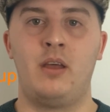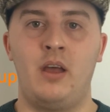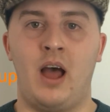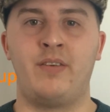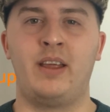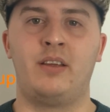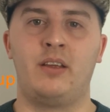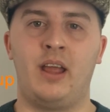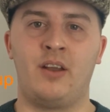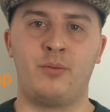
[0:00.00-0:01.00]
I
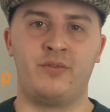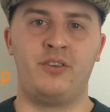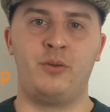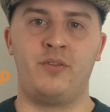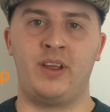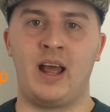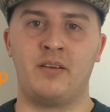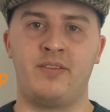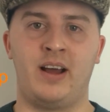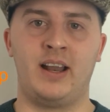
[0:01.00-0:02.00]
think he had something to do with the
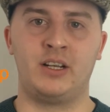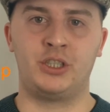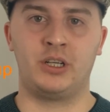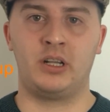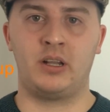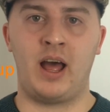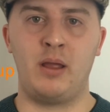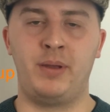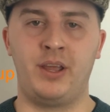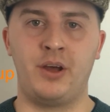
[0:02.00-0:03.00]
Ant Financial
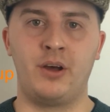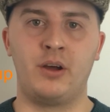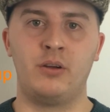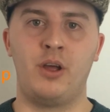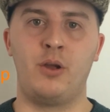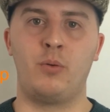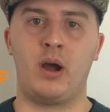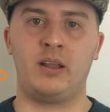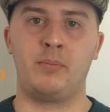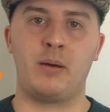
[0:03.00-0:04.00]
IPO, who
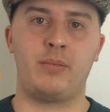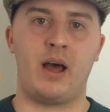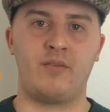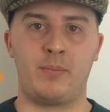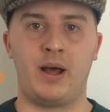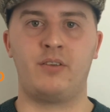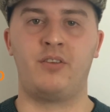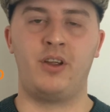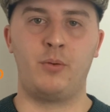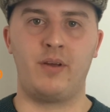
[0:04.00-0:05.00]
Alibaba have a part to
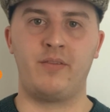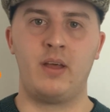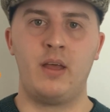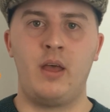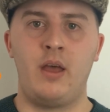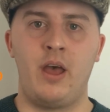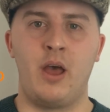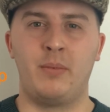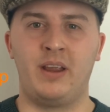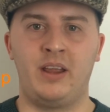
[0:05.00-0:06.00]
do with.
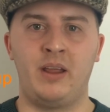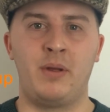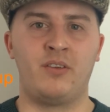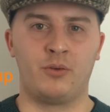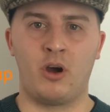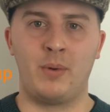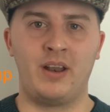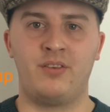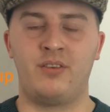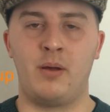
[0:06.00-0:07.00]
He made some
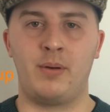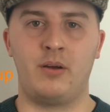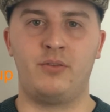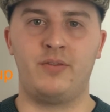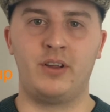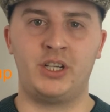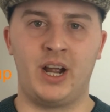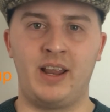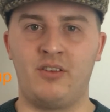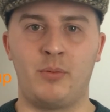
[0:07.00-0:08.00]
comments to the
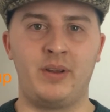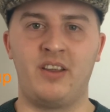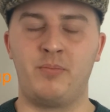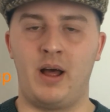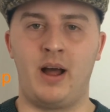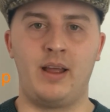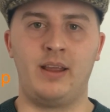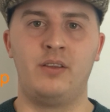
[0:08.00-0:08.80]
Chinese Communist Party.